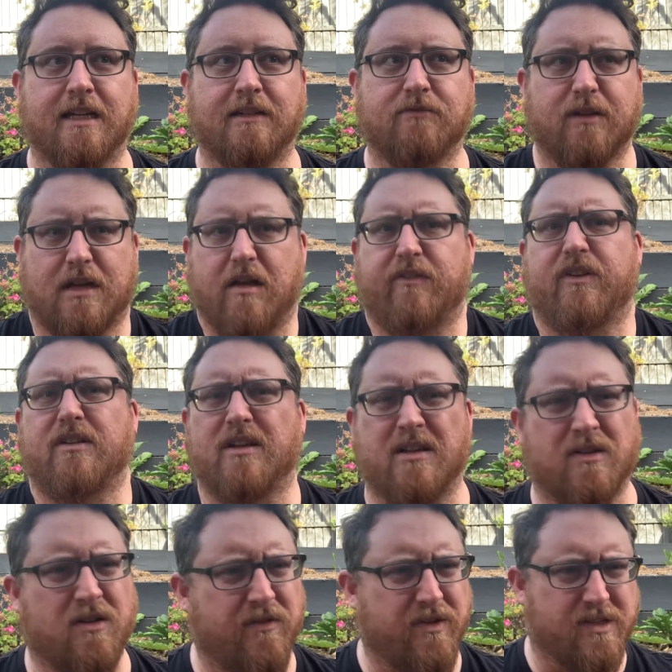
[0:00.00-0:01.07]
Recovered
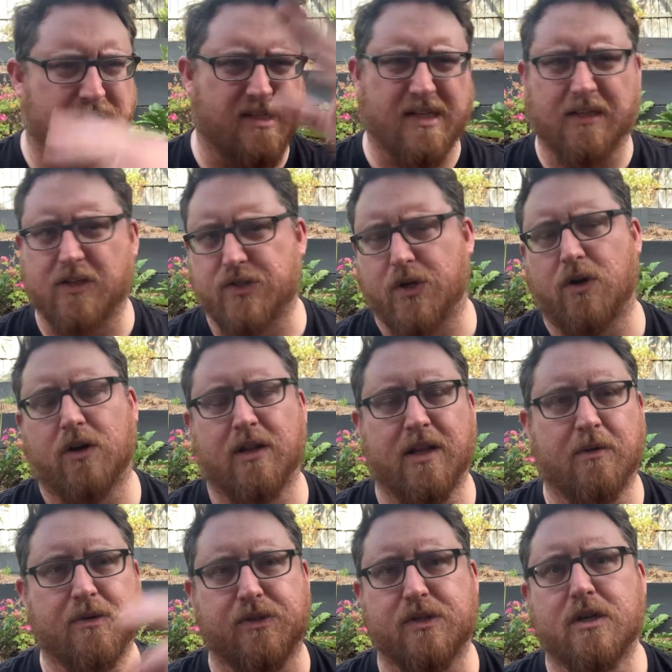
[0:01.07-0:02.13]
and obviously sang the song, and that
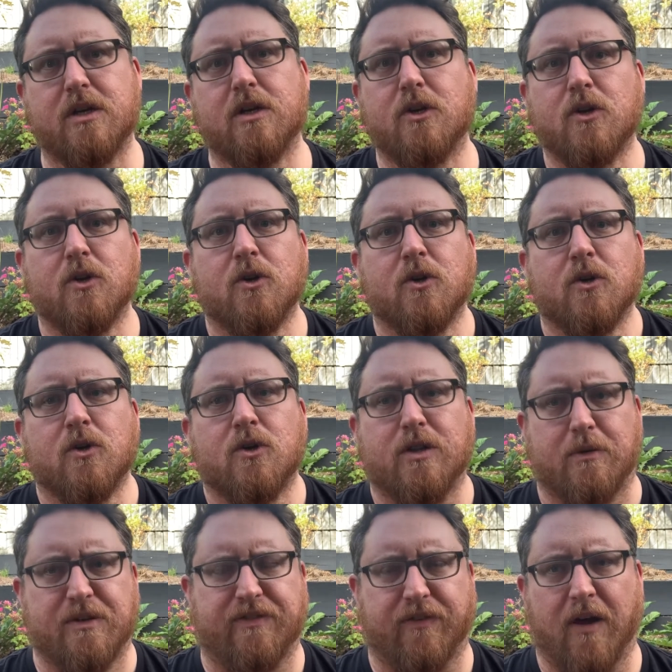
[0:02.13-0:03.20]
was
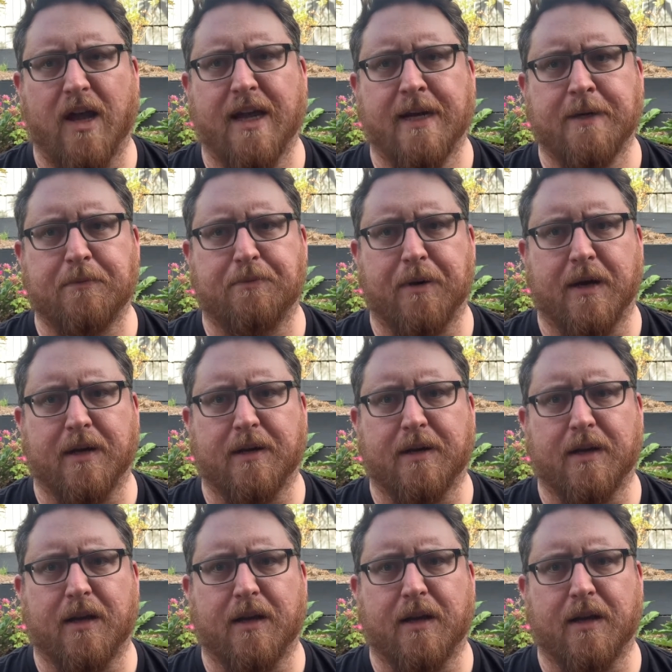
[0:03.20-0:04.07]
fine, but